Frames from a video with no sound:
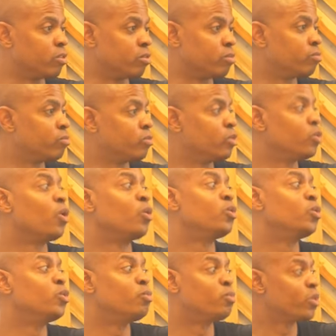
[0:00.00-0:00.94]
are, you know,
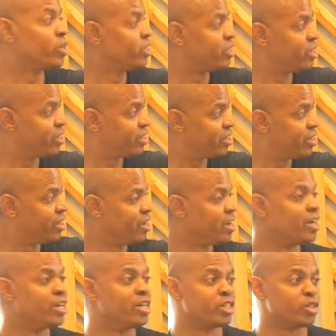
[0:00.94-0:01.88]
hoodoo priests.
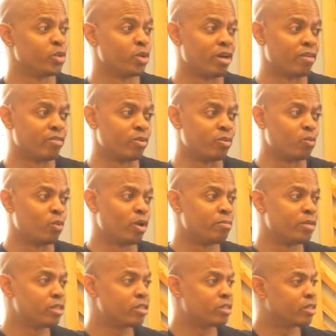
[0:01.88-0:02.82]
So you have the
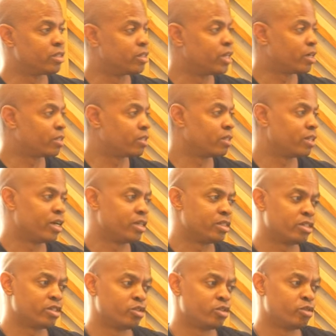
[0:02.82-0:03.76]
women conducting the
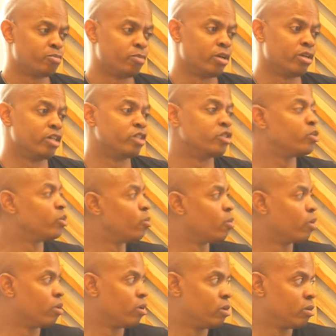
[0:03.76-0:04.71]
ancestral spirit into the
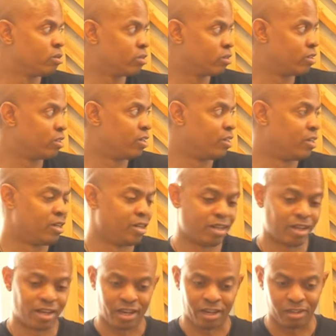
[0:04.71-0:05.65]
world,
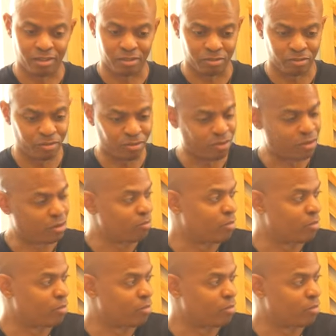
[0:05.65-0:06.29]
and the